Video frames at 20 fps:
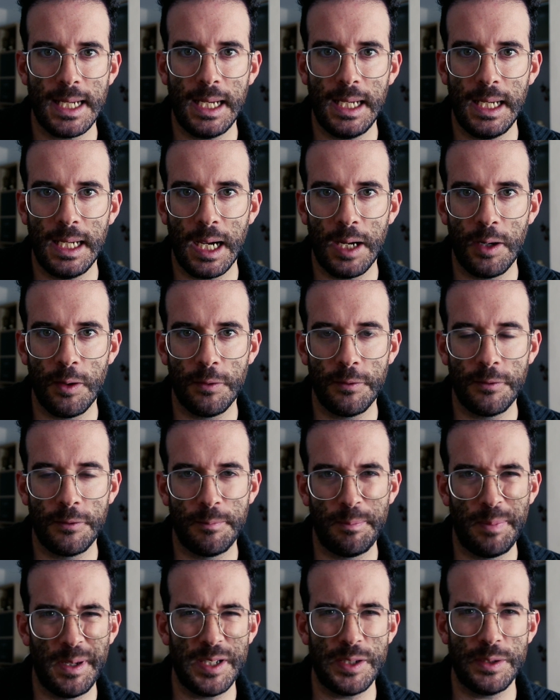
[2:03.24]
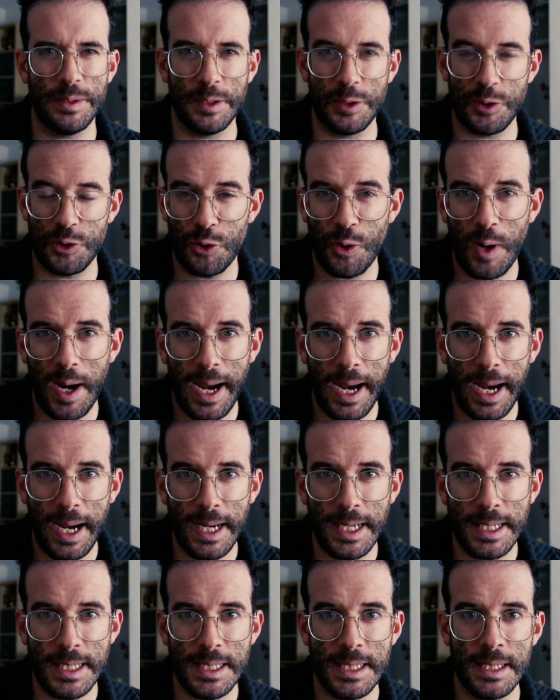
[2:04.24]
any kind of personal
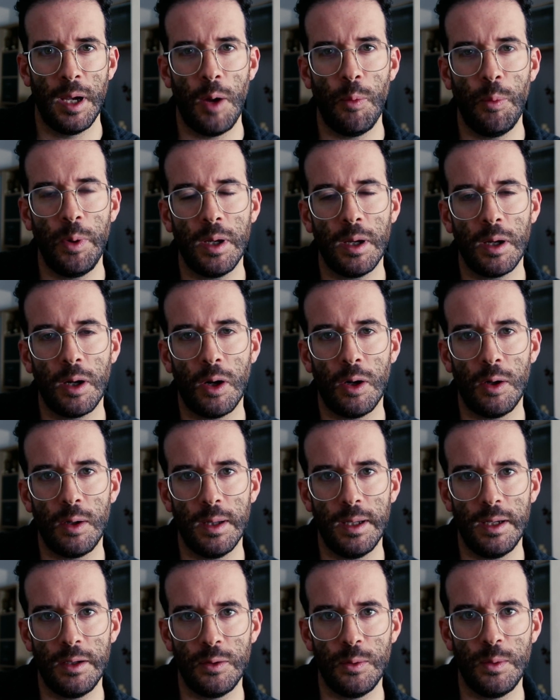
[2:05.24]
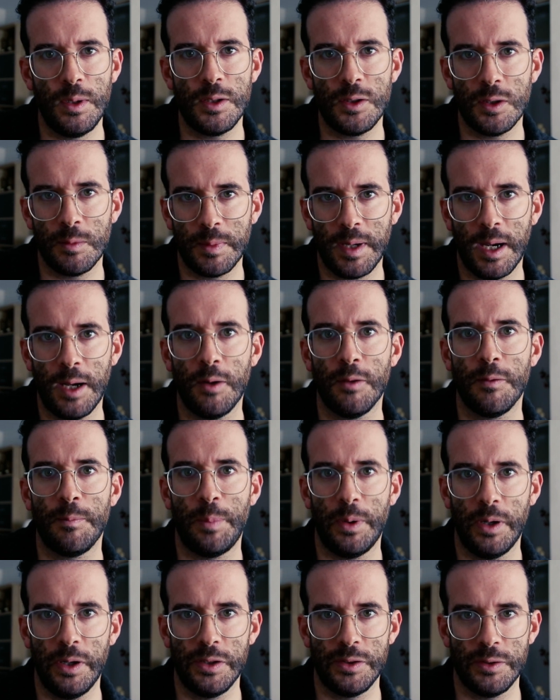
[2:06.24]
traits, and we can call this doing some kind of
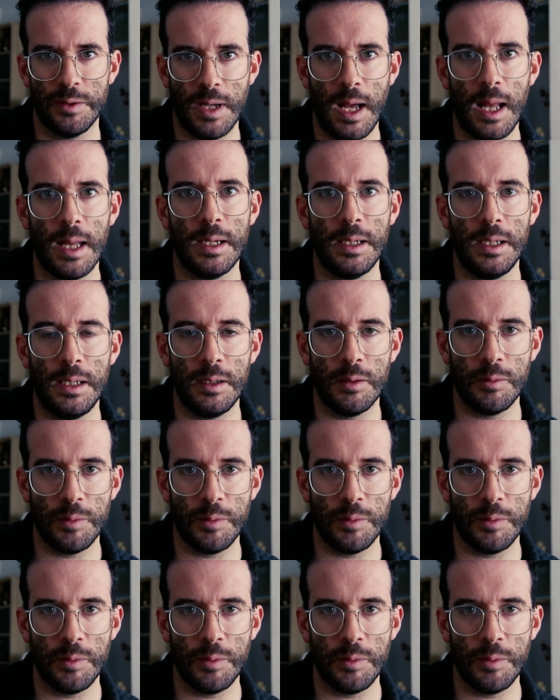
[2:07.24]
personality